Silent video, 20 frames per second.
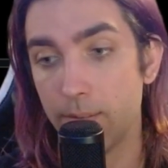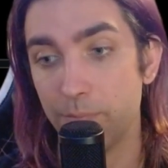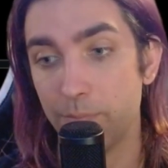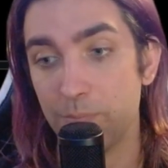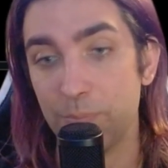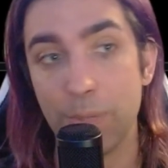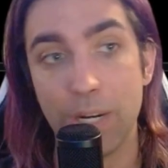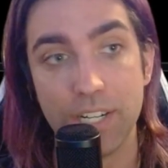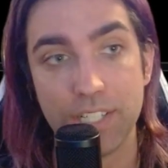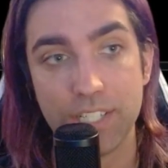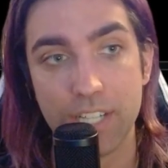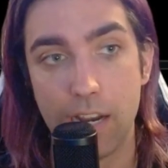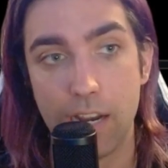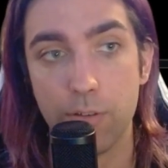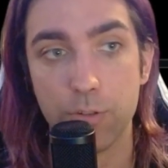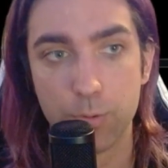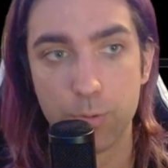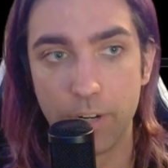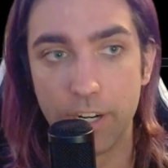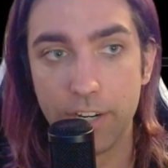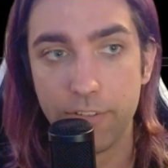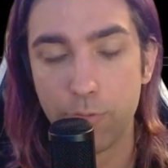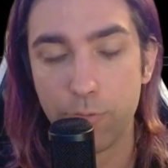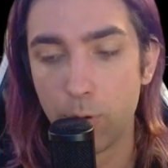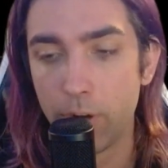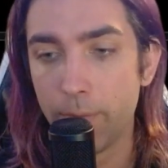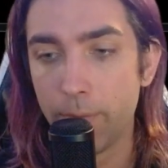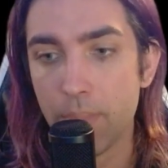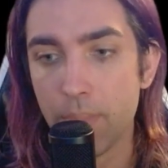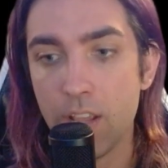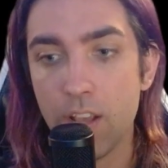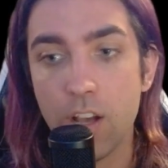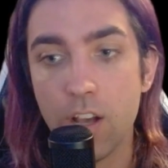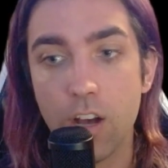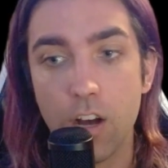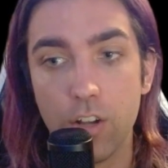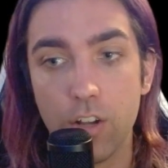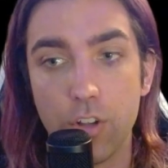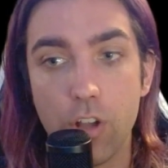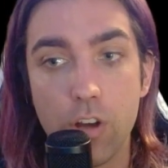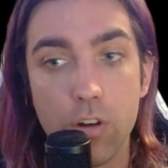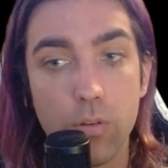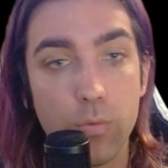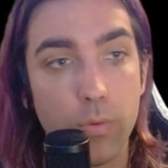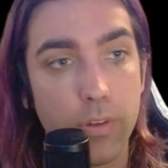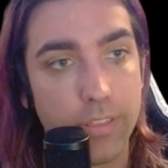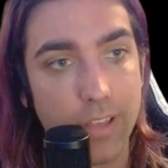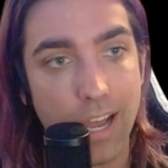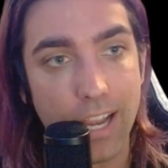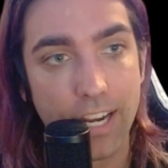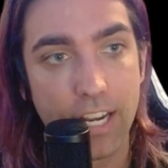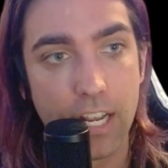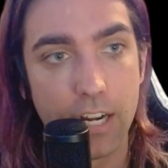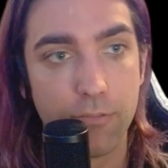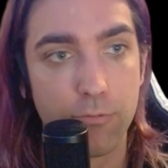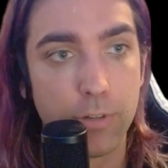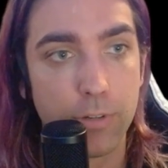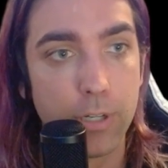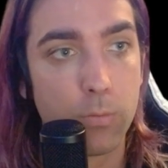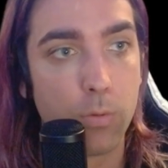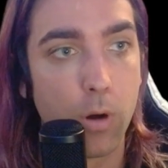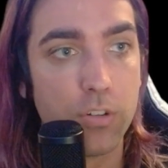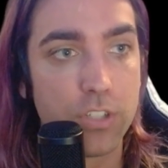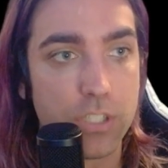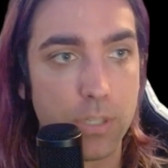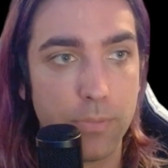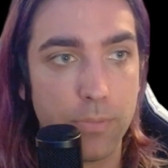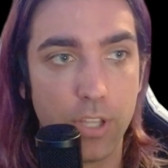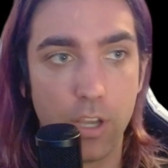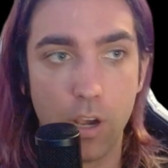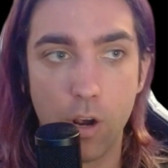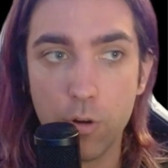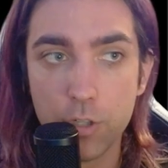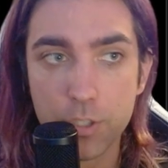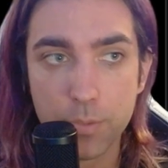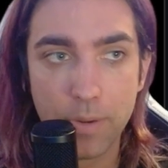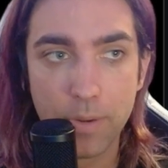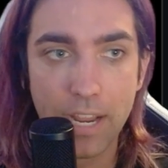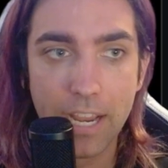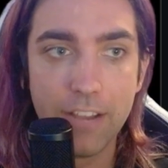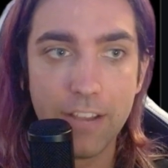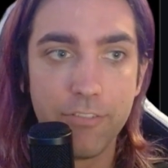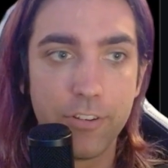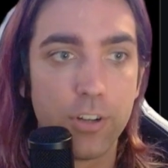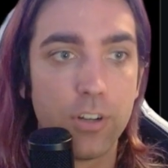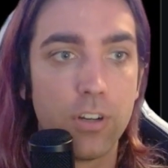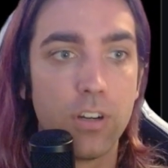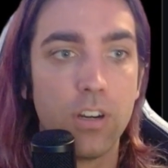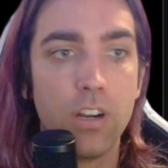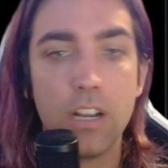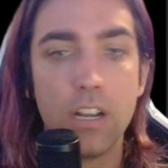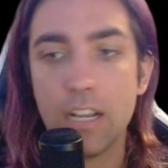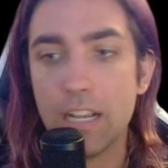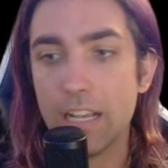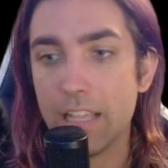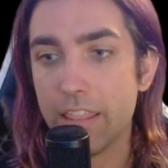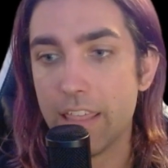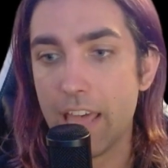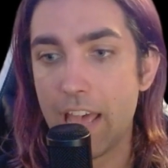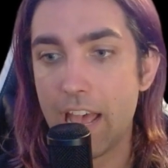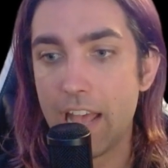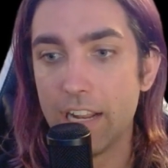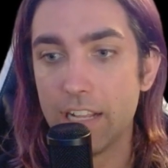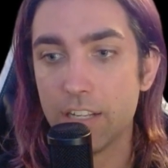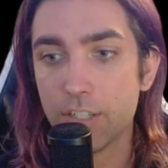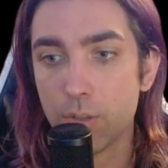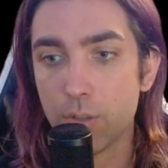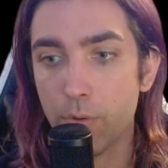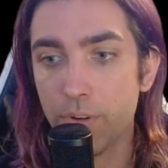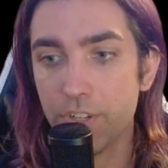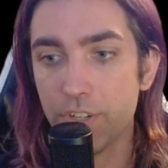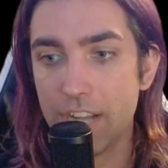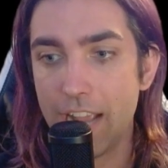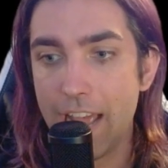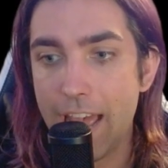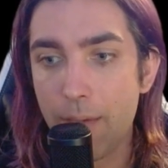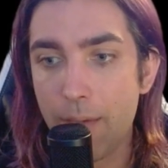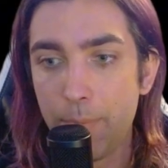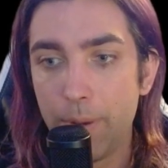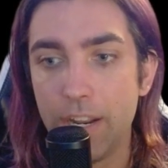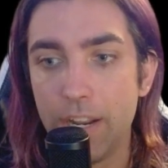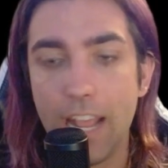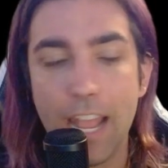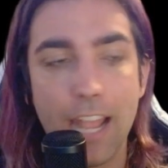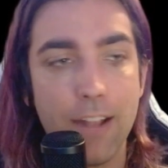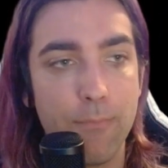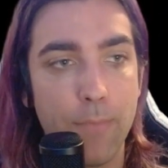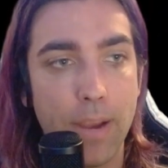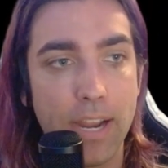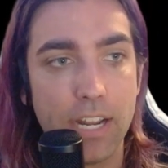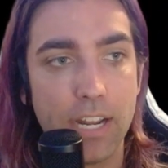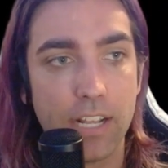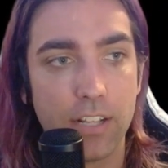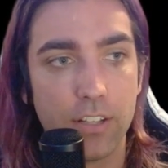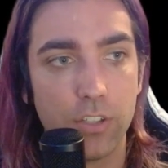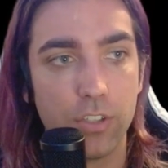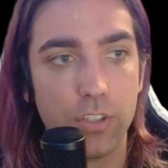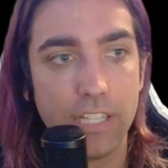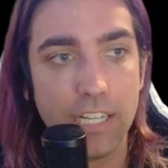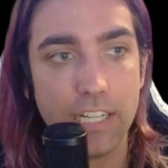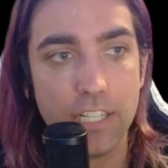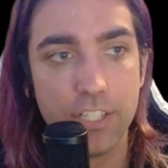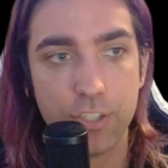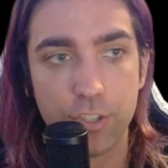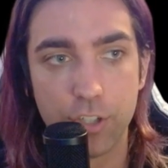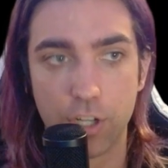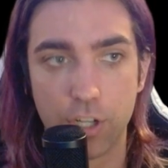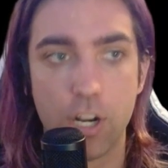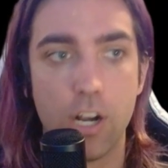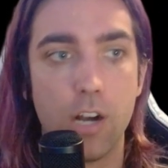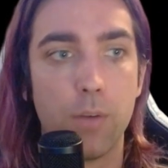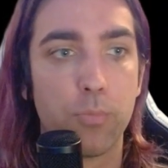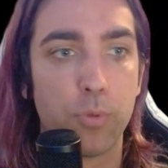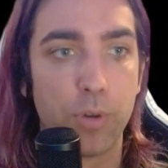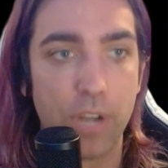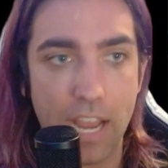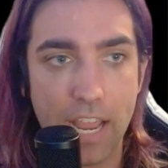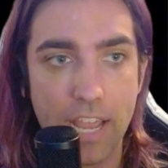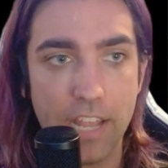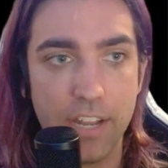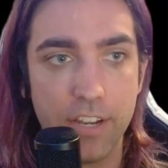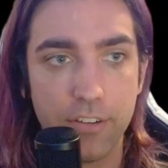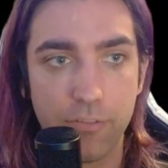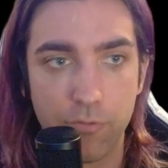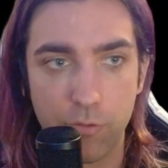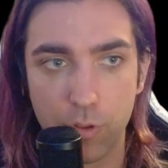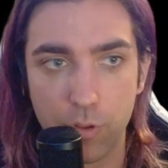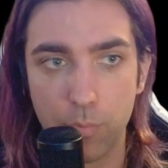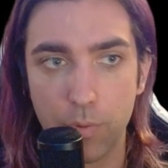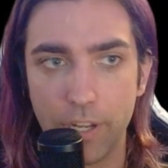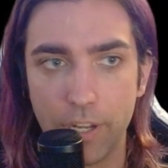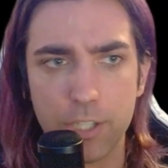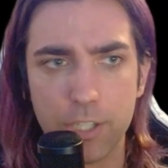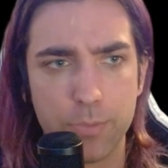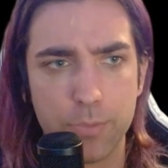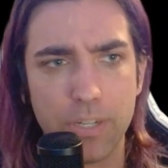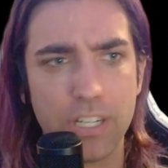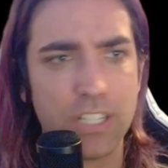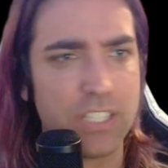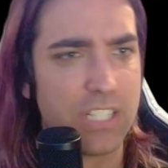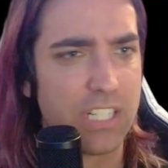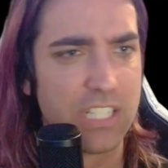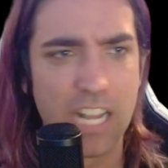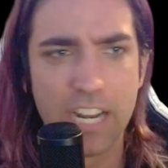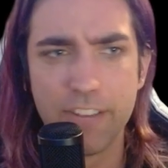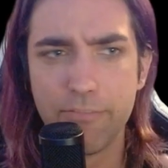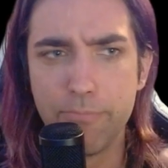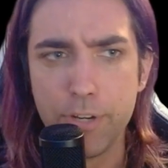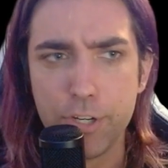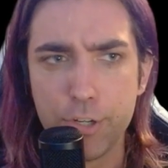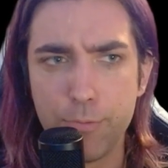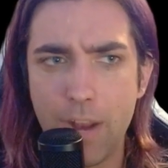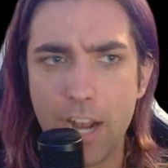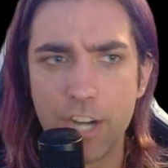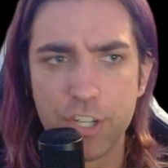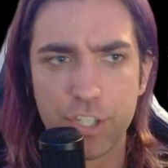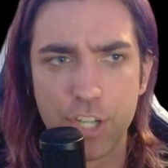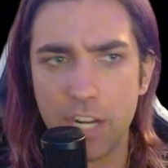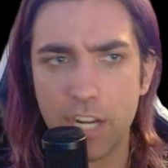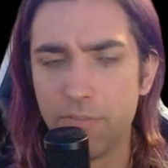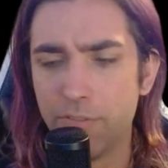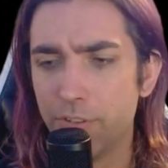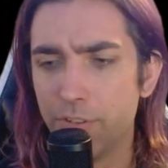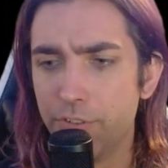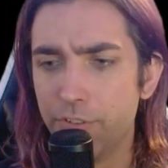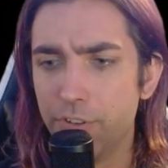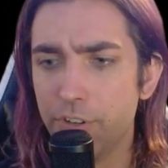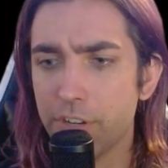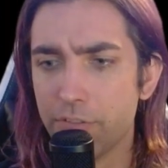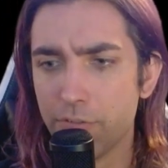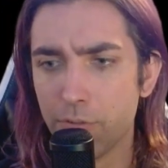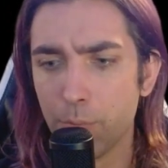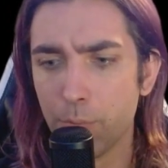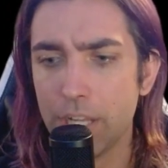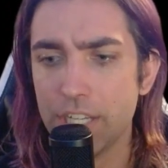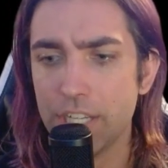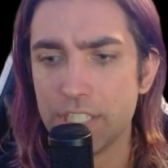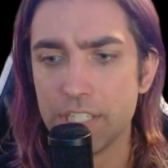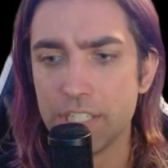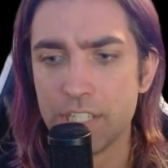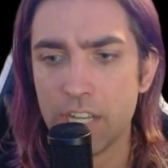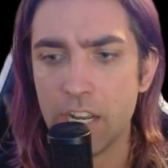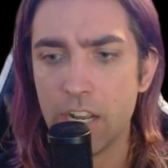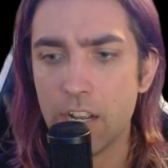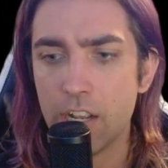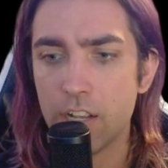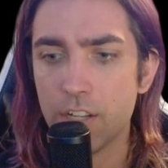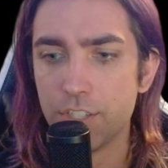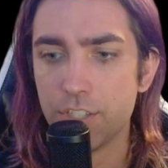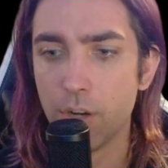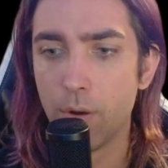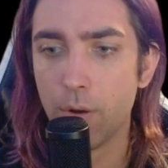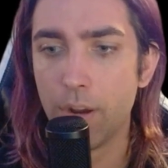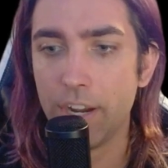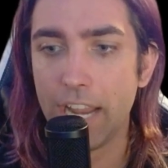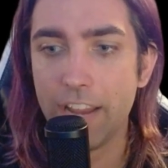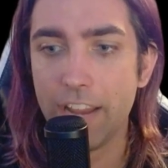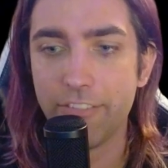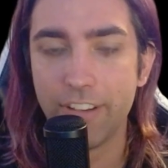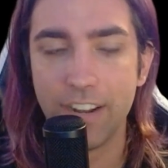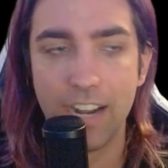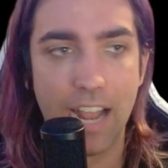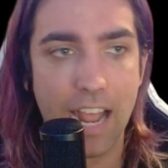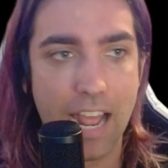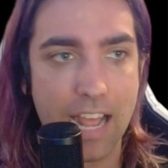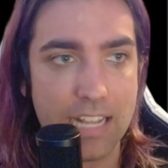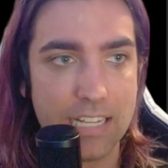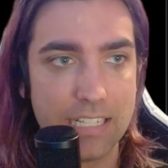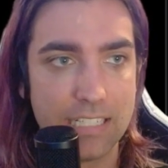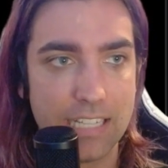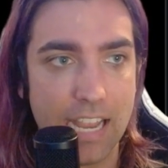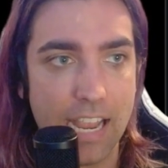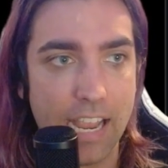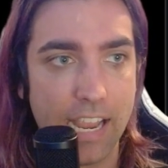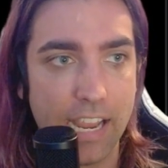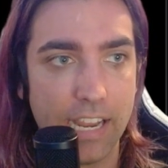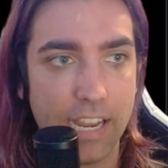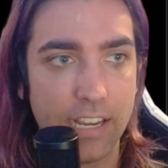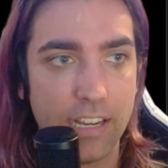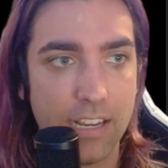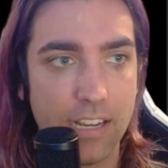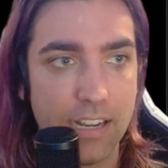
but I was ready for it. Along with, I kind of rewrote some of the host behavior that is going to happen and made it a little easier to comprehend for the players because it's kind of mishmash, kind of in a few different places. So I gave it as a